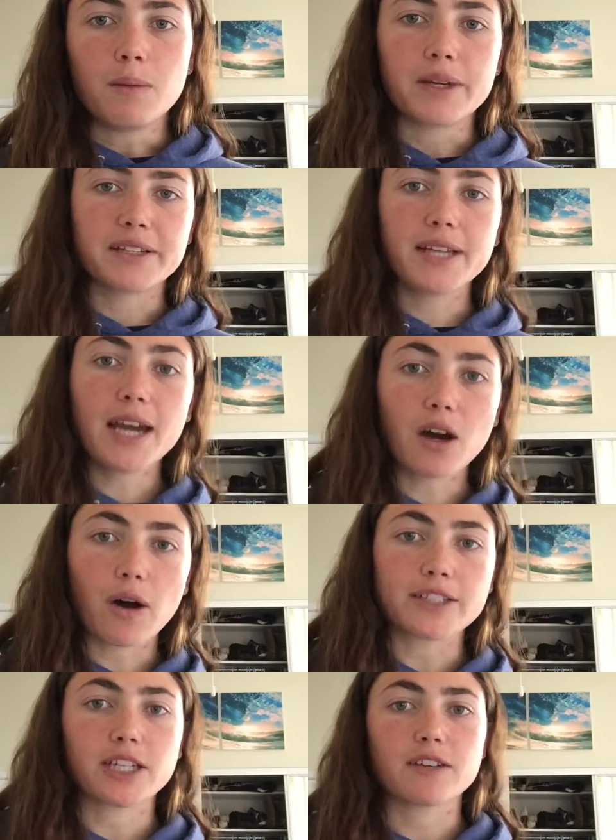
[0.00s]
But now
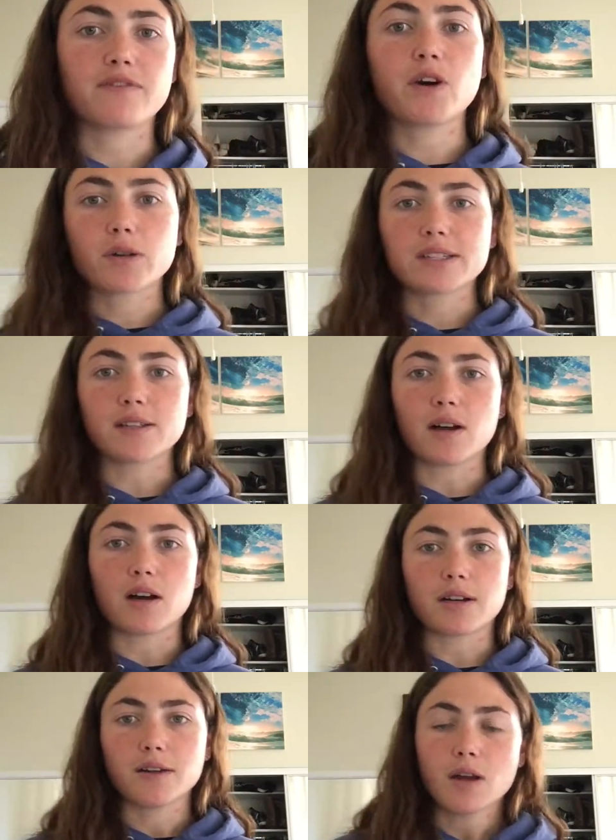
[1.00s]
I try to focus
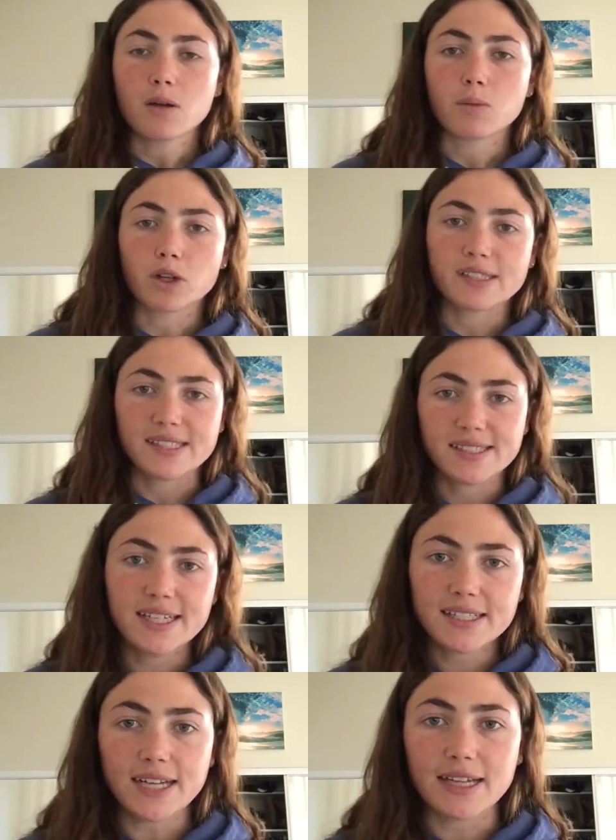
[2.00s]
on more
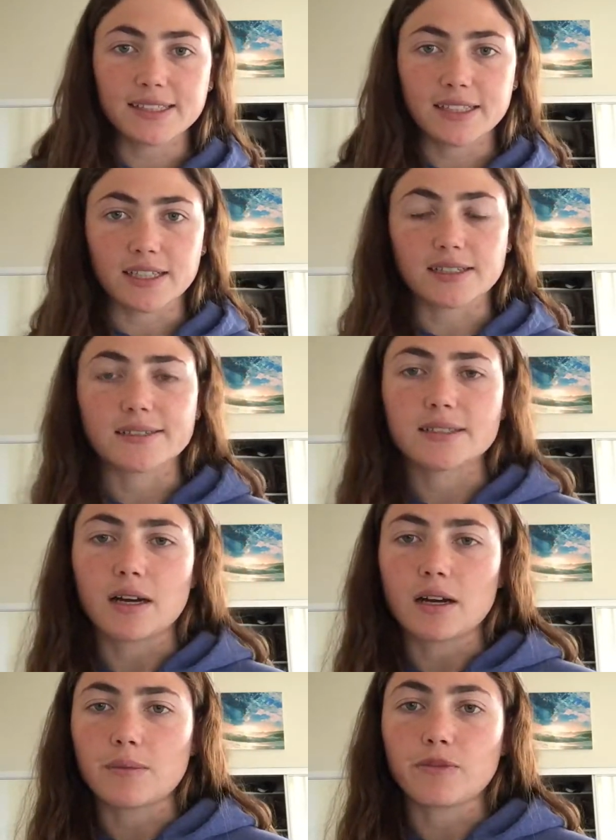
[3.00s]
succinct ideas.
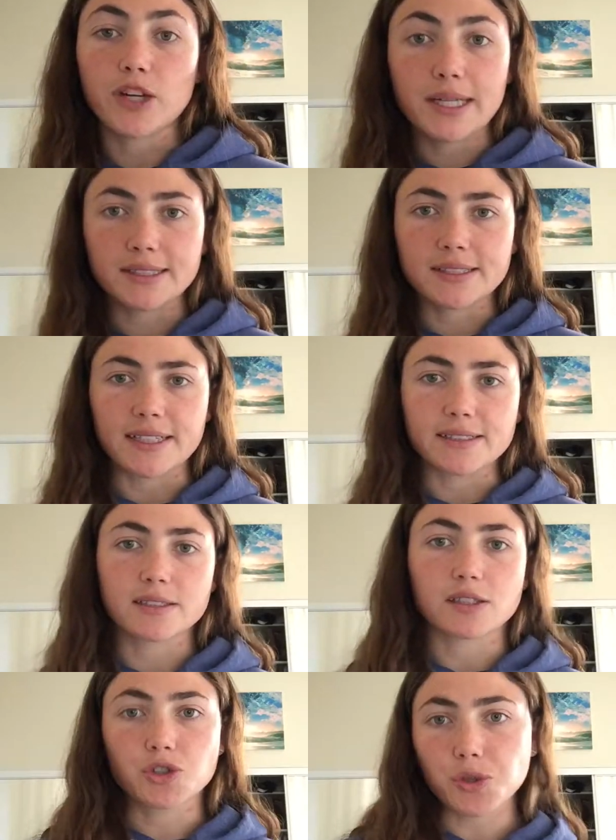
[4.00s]
For instance,
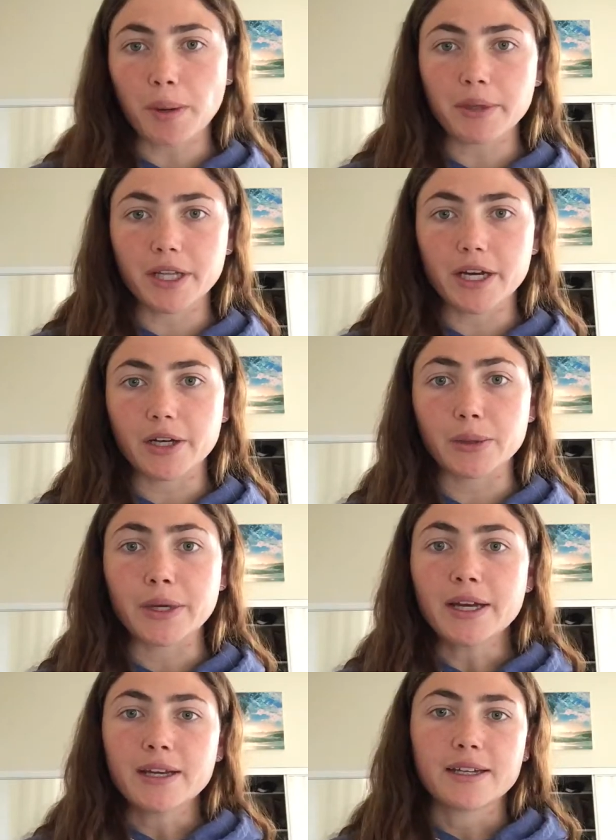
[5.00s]
the tremolo
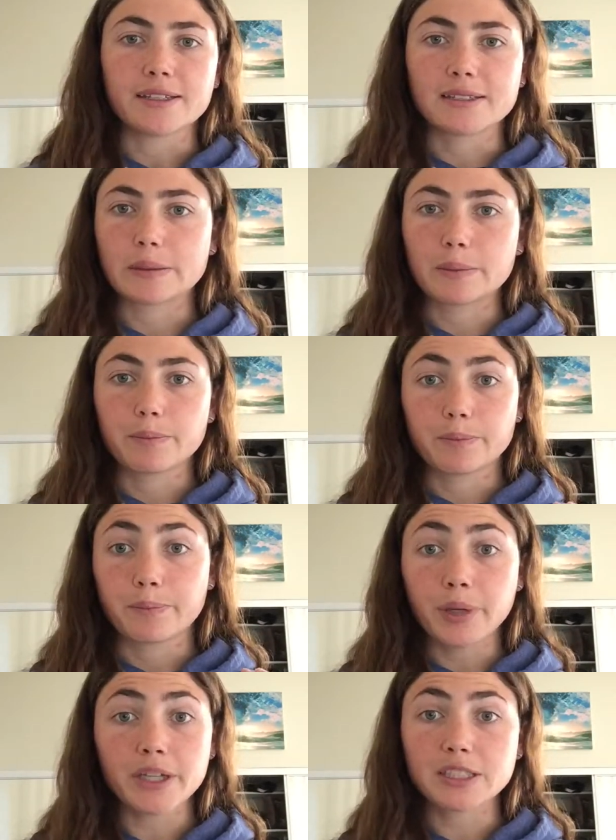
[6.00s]
is
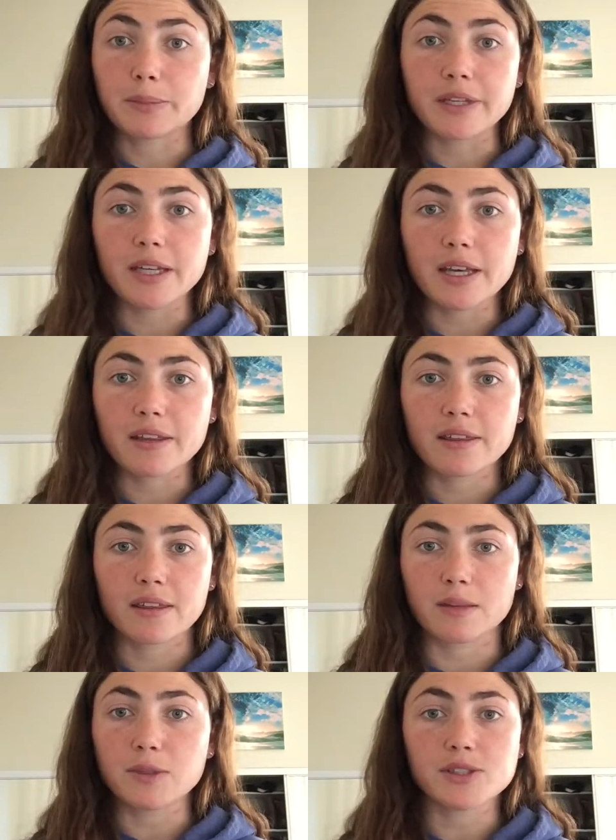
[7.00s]
put beneath
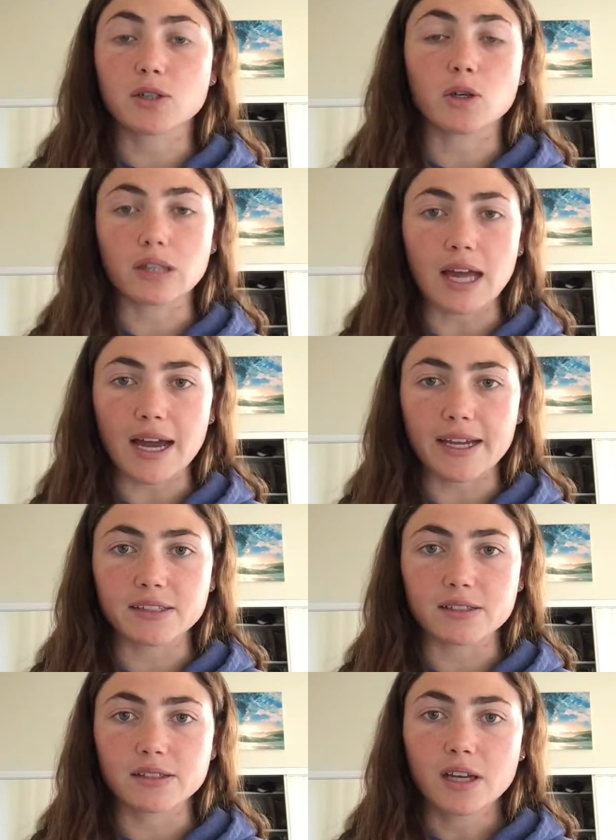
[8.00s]
the musical
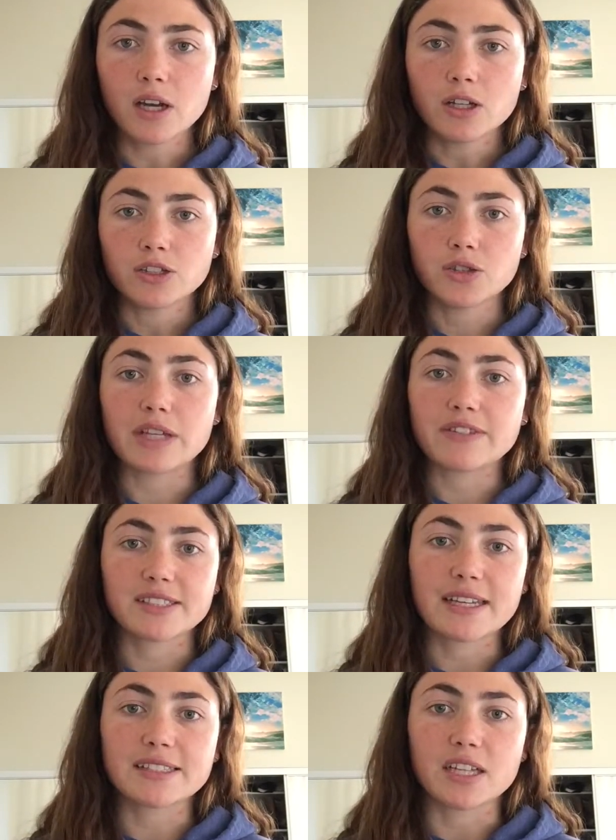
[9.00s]
lines to give a
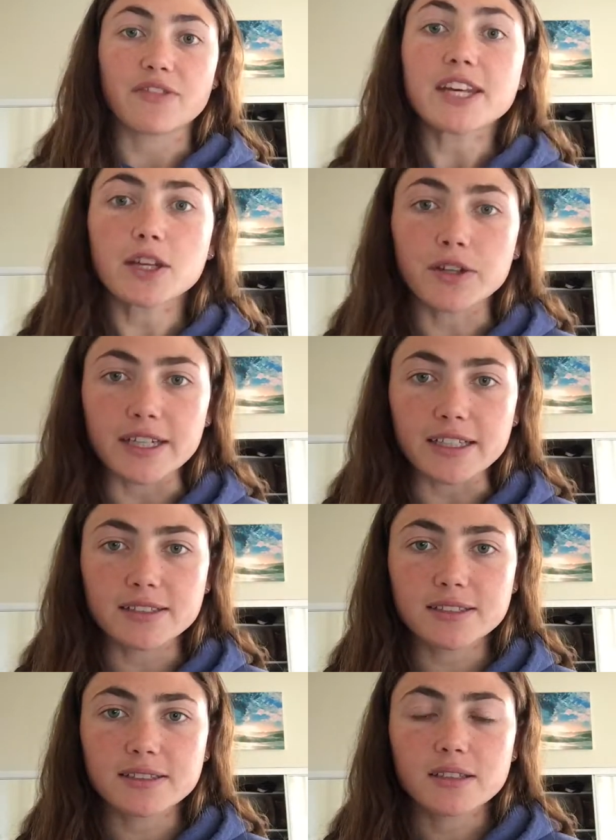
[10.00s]
sense of
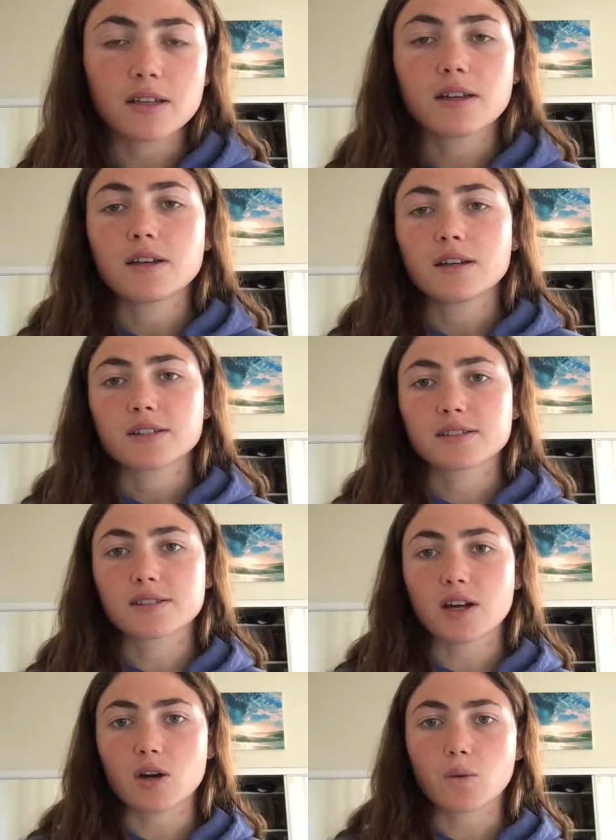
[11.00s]
eeriness.
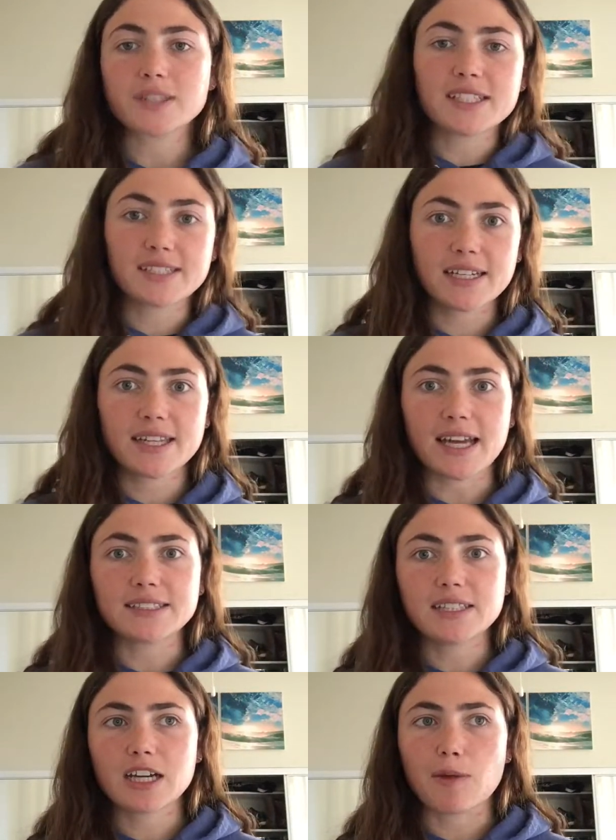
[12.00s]
So once I state the
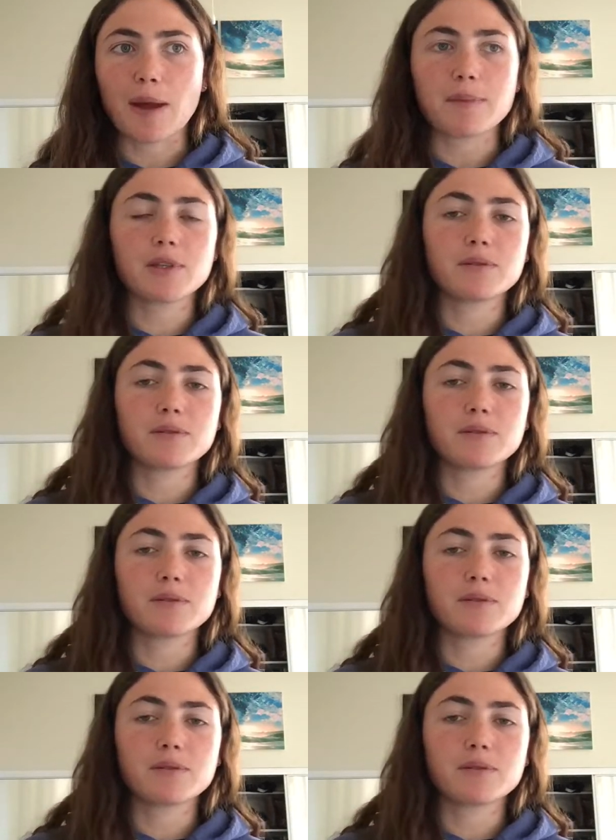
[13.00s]
idea, my